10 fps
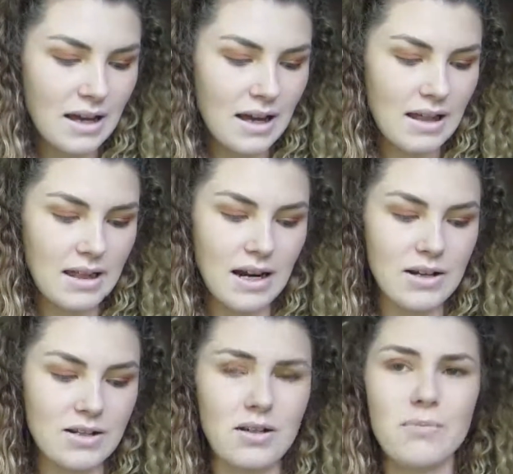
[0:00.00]
and then I
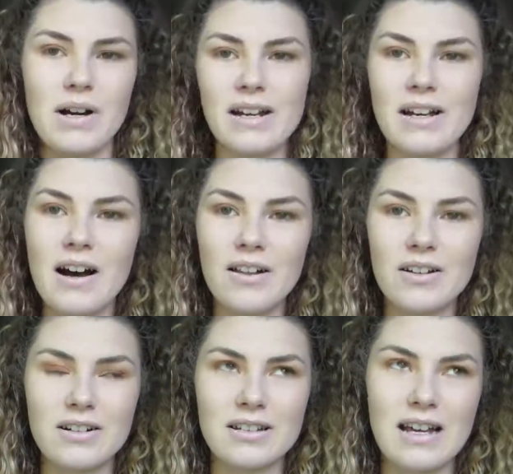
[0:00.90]
started buying
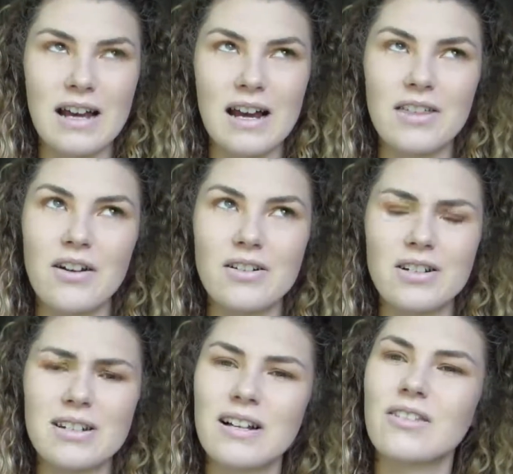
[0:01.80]
colors that I thought
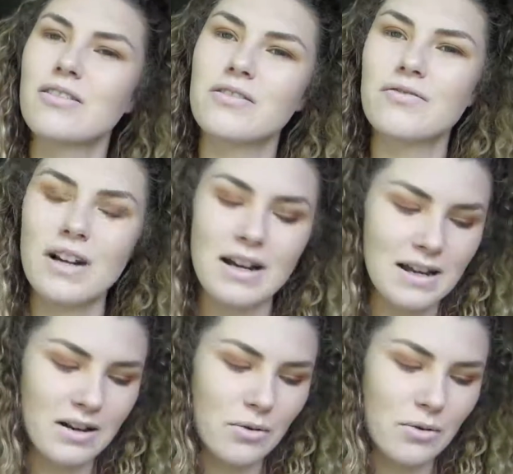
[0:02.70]
just like looked fun,